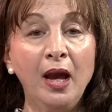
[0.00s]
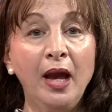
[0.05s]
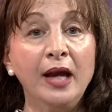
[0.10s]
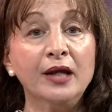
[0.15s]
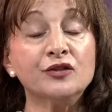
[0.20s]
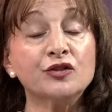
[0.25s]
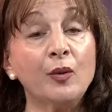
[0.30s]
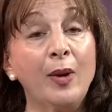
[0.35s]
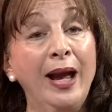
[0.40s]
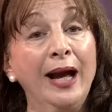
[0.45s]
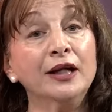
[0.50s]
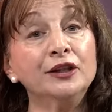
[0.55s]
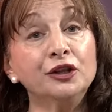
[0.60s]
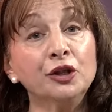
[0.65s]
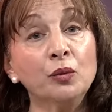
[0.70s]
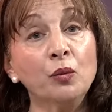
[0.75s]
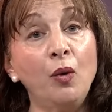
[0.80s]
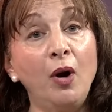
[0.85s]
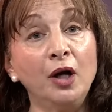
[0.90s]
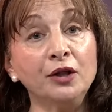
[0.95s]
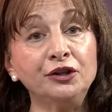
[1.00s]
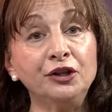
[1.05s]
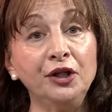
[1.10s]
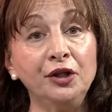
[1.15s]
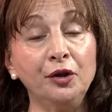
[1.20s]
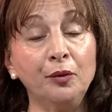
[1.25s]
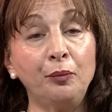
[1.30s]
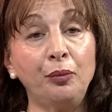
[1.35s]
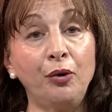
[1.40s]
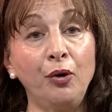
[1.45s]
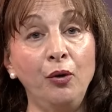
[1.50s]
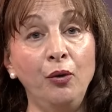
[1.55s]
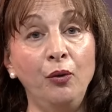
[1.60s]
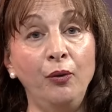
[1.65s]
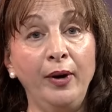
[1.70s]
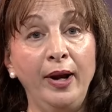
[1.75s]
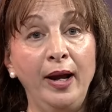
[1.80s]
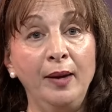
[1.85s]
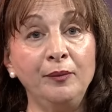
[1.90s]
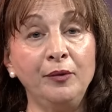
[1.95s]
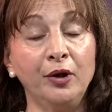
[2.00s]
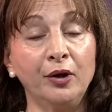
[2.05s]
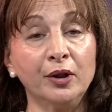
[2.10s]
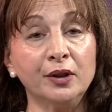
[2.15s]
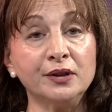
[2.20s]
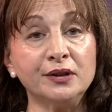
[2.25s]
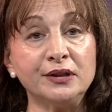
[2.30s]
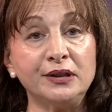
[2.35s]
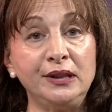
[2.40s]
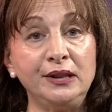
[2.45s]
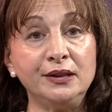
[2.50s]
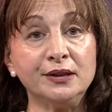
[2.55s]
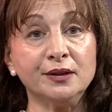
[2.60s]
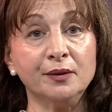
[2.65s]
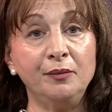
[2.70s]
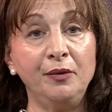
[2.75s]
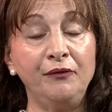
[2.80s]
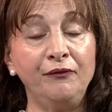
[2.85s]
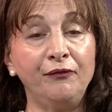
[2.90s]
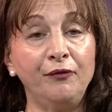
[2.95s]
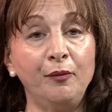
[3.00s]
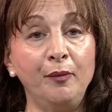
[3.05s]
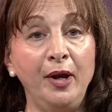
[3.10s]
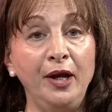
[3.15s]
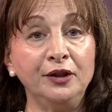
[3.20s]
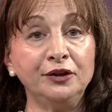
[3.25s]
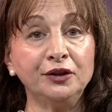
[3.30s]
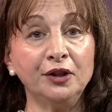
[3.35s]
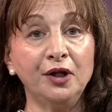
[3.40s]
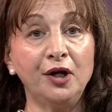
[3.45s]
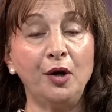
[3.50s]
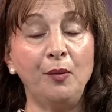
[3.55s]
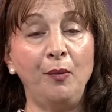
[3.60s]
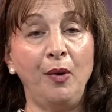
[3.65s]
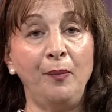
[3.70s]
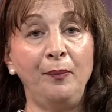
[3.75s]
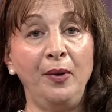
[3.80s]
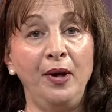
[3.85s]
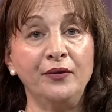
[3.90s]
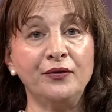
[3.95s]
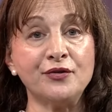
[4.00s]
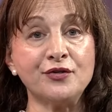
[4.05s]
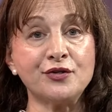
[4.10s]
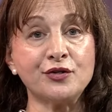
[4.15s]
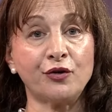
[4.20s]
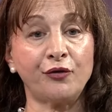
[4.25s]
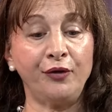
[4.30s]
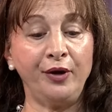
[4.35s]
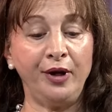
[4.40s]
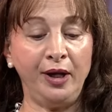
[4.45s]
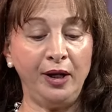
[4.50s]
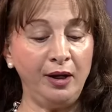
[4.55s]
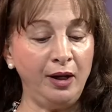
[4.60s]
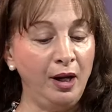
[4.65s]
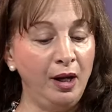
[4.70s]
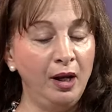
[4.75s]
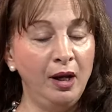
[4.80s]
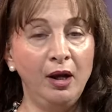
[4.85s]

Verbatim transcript: And so as you're watching the program, you're going to see some information come up on the screen.